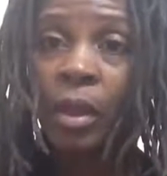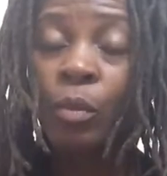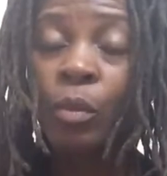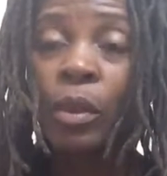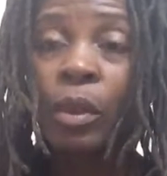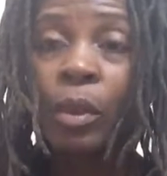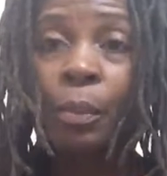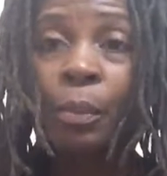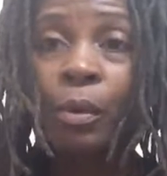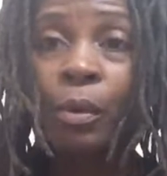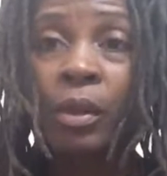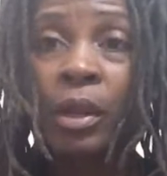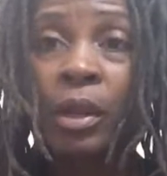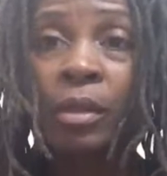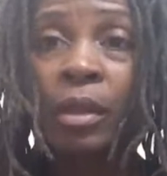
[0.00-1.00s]
We are
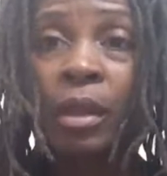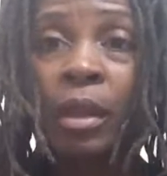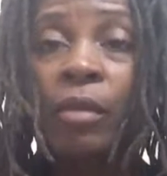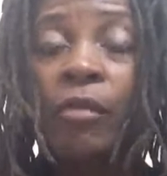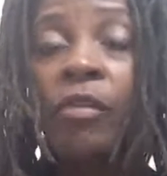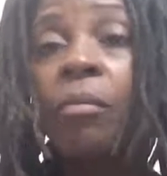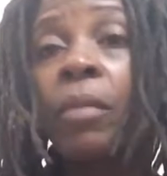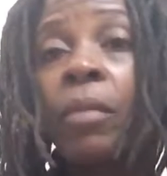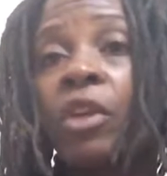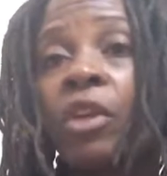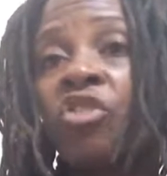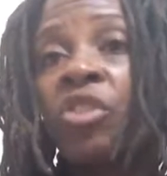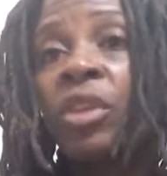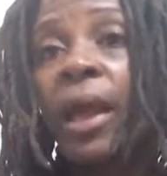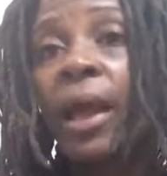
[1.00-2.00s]
putting the
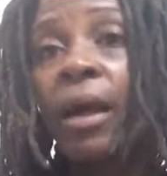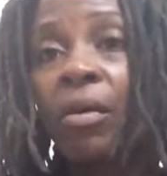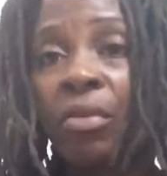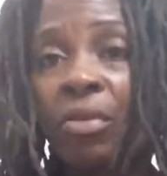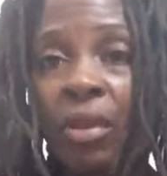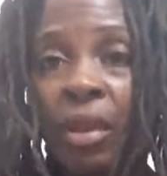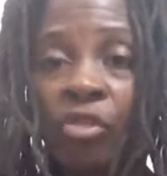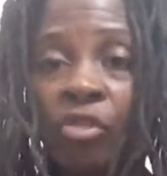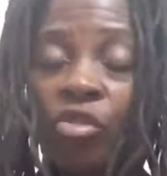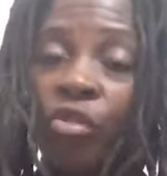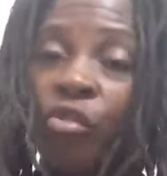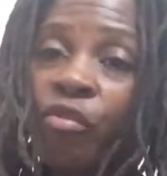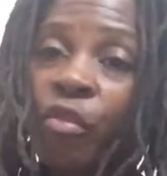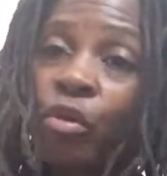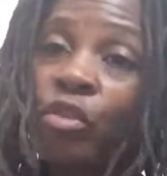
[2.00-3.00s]
information out there
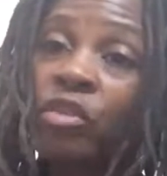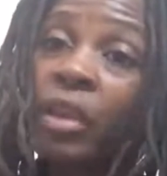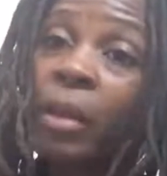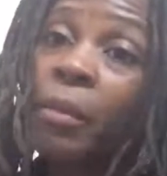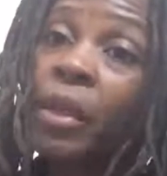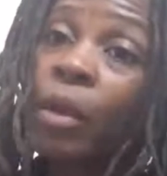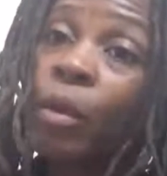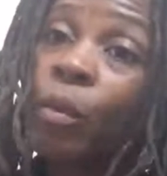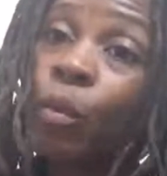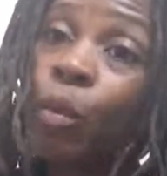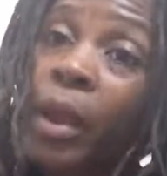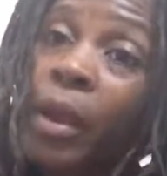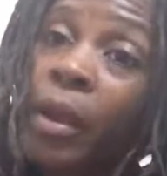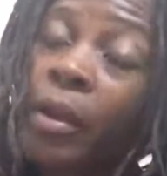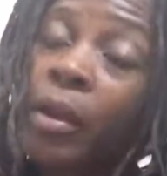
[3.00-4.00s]
so folks can be
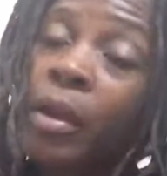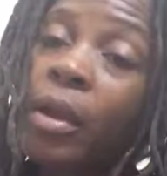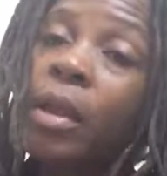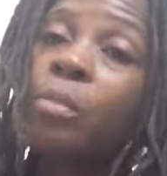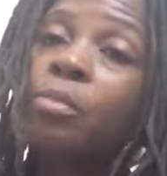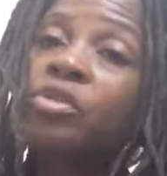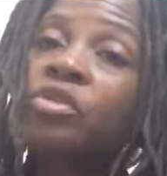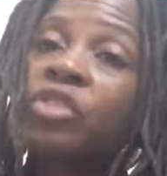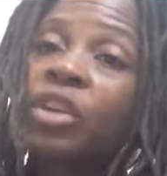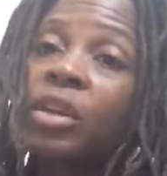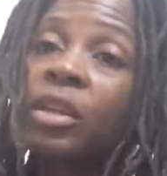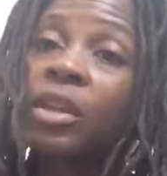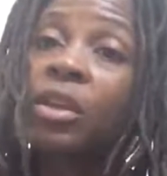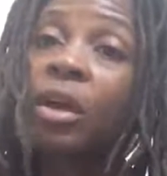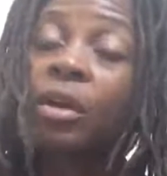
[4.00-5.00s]
aware,
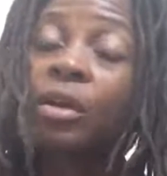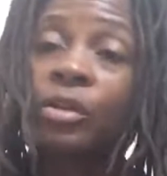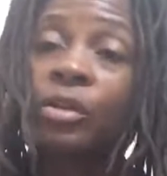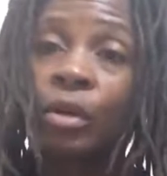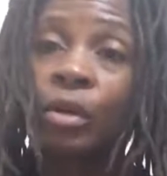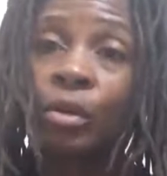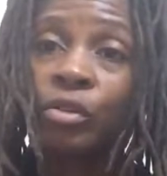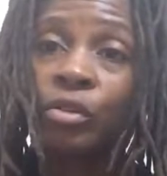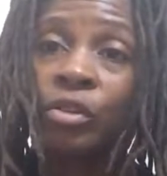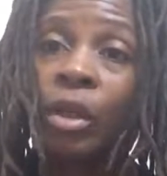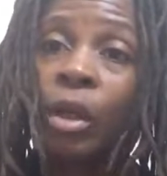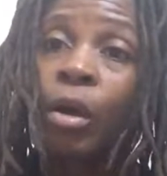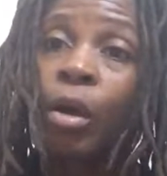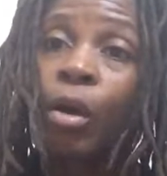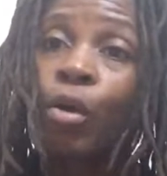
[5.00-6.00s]
particularly young adults,
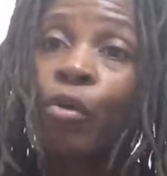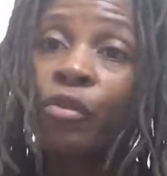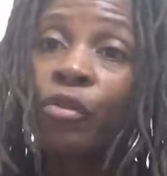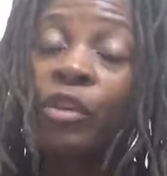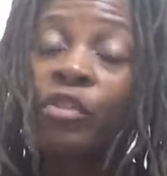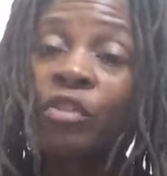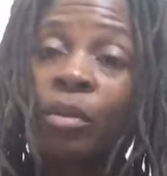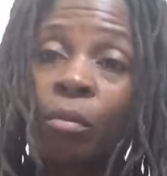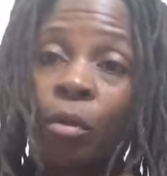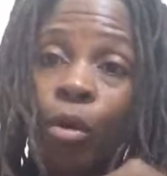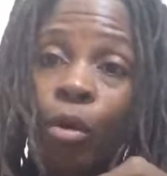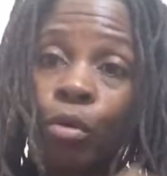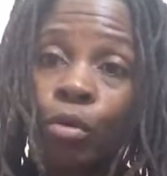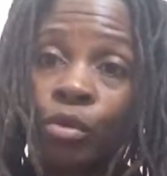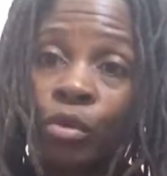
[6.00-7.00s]
hopefully some
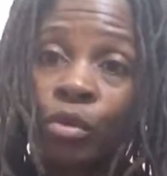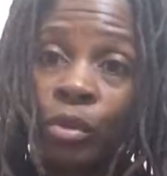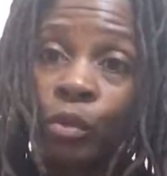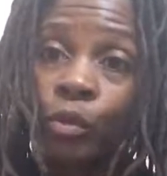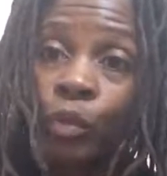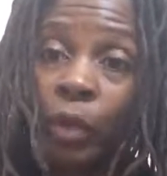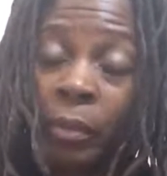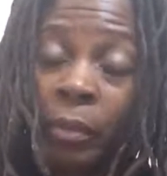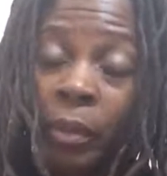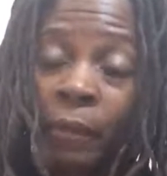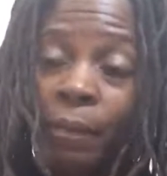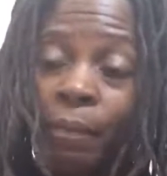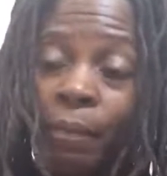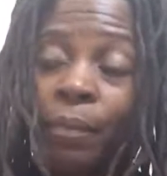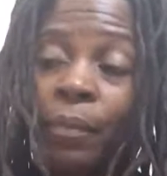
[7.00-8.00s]
older
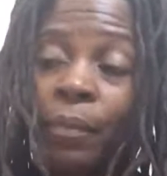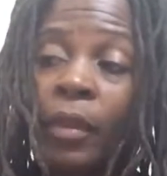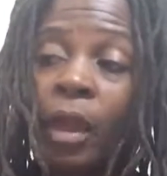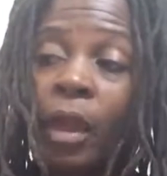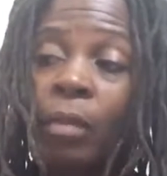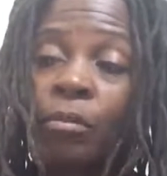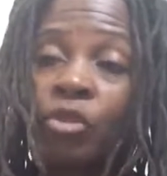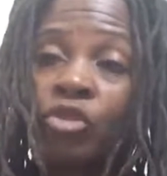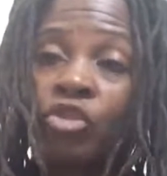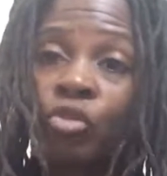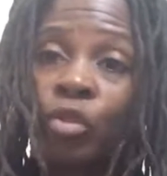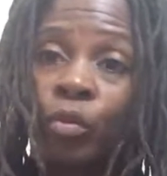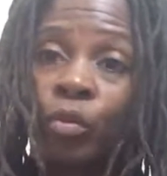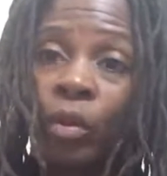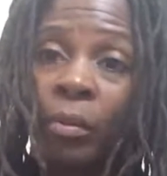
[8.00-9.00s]
women and
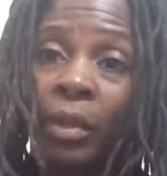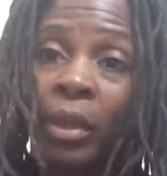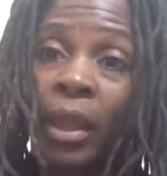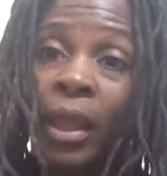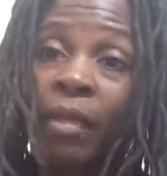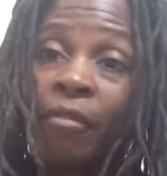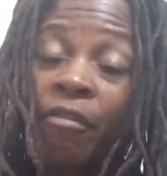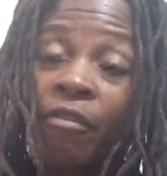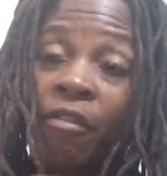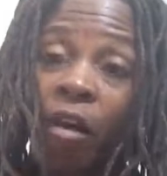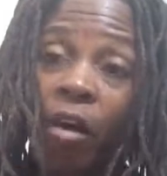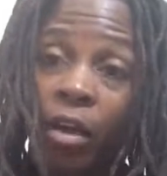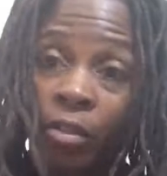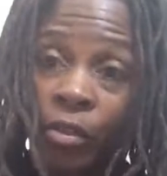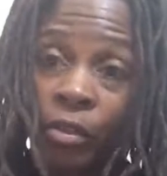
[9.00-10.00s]
mature women and
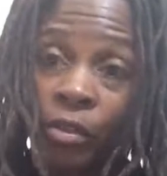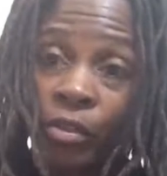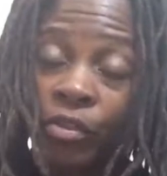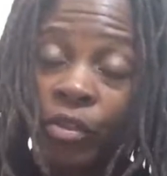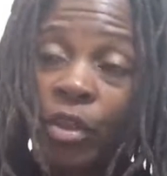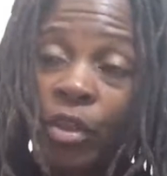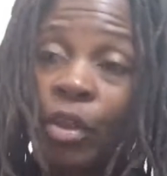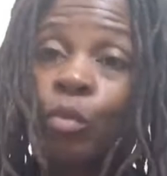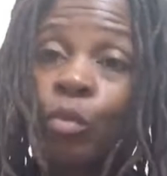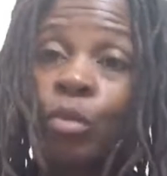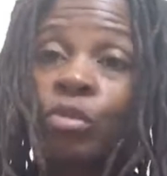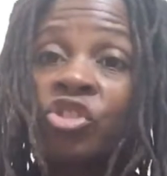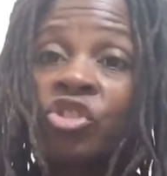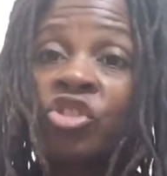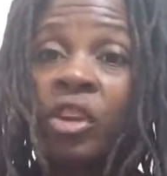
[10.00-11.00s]
fathers
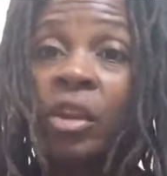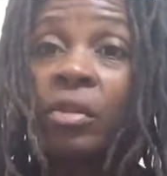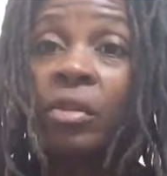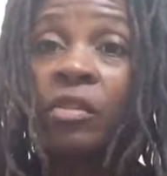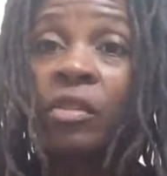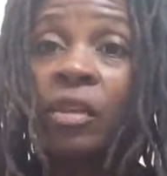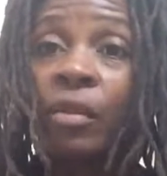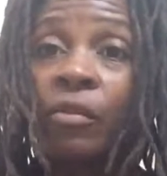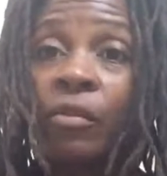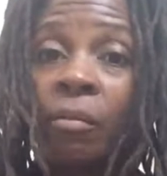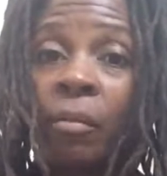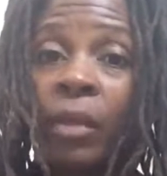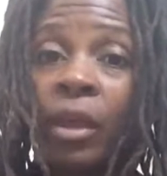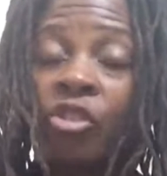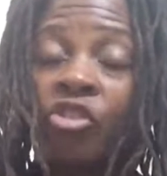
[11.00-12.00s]
will share this
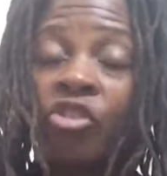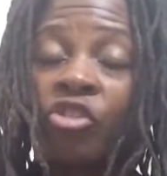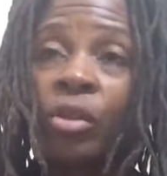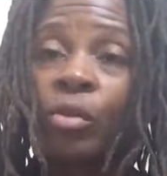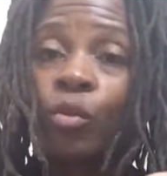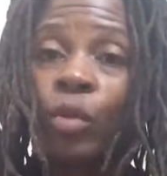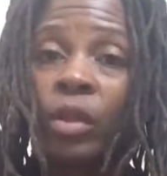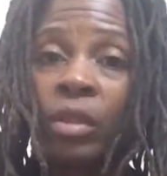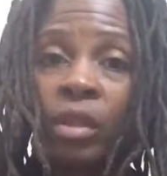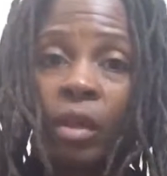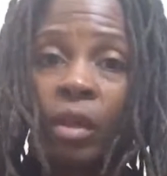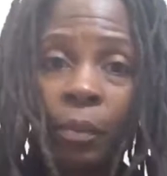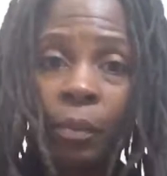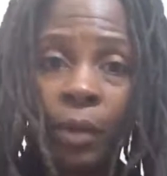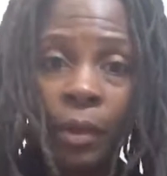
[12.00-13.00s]
information with
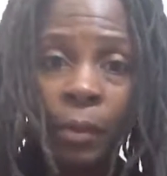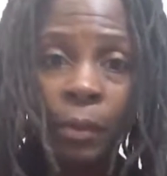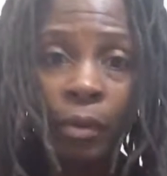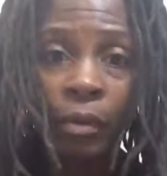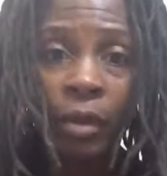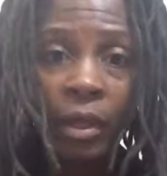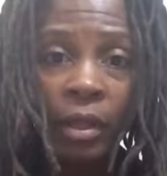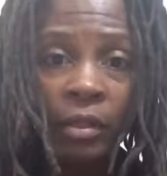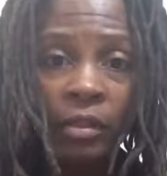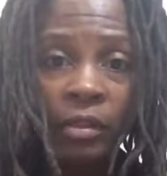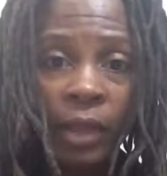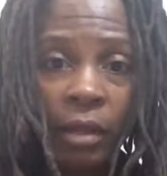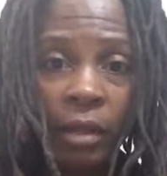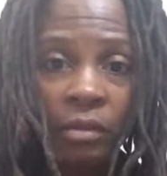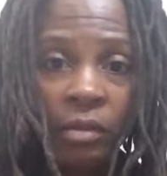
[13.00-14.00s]
young people.
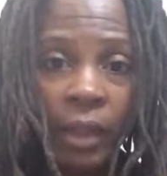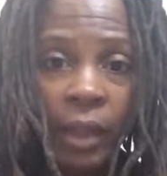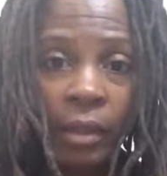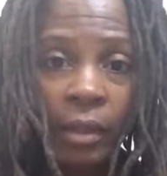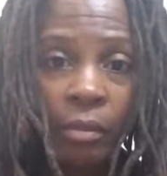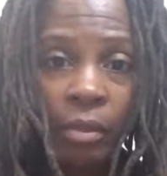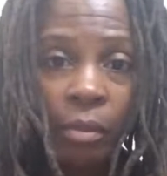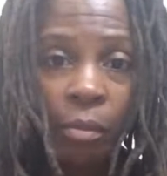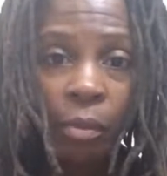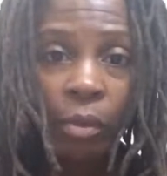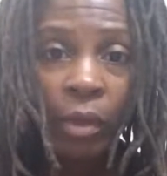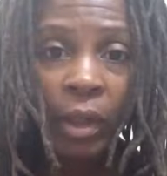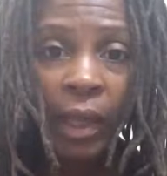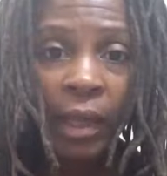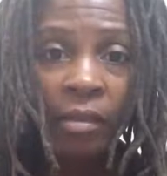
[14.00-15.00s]
Sounds like the
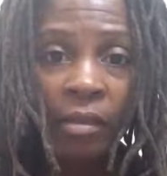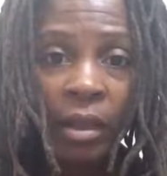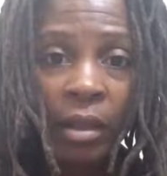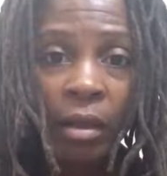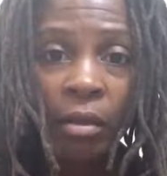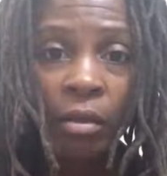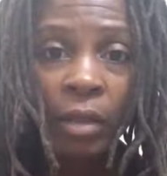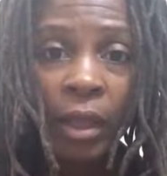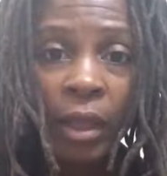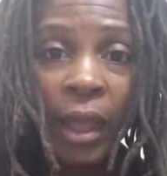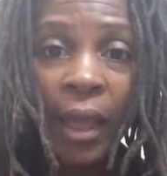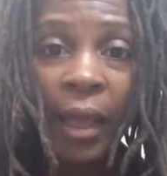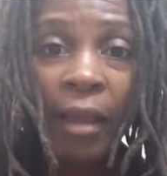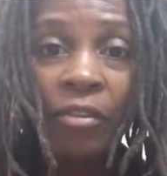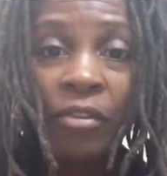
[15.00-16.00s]
boy has a cult
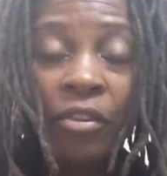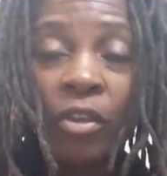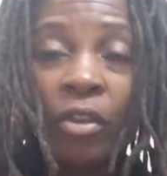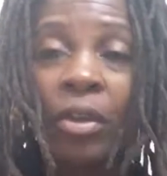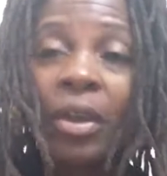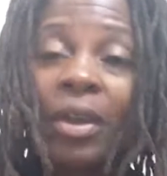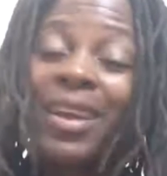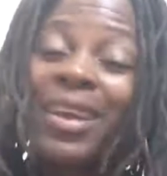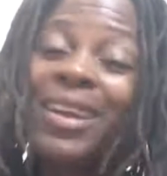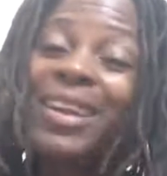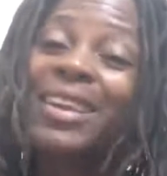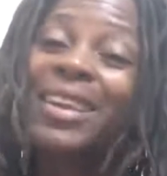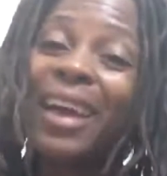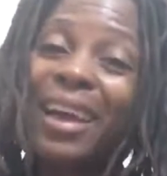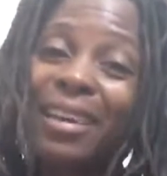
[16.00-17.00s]
after.
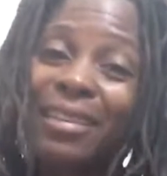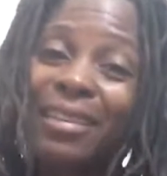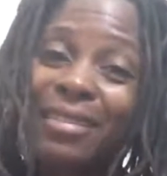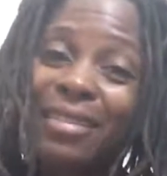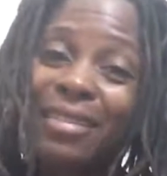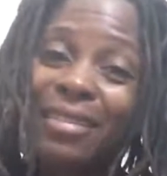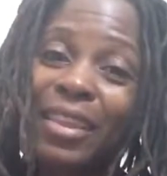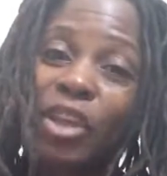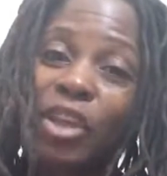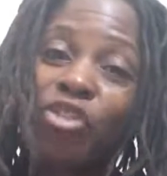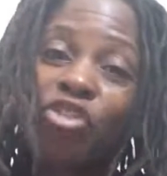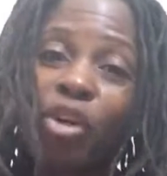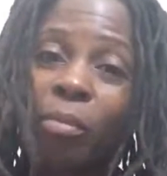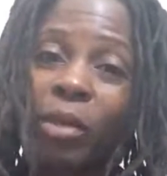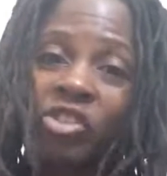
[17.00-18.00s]
Yes, there's
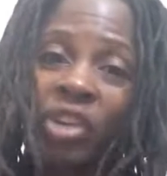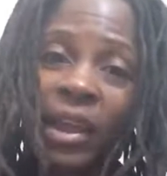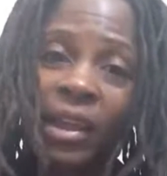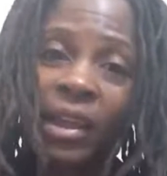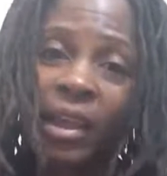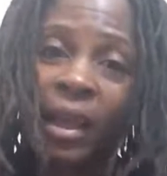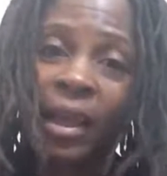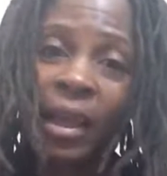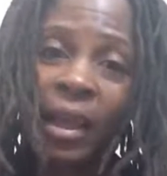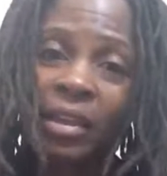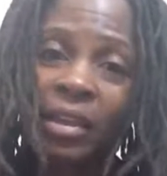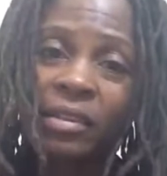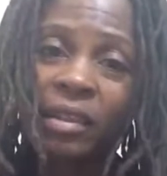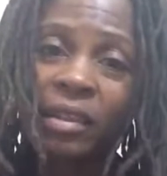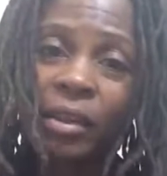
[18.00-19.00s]
so much I
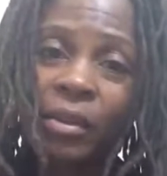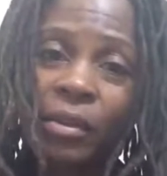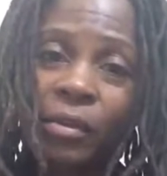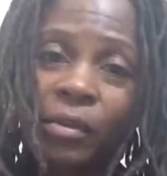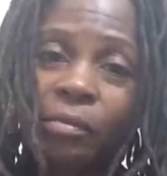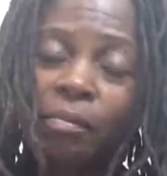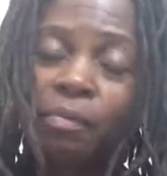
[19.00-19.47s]
could tell you.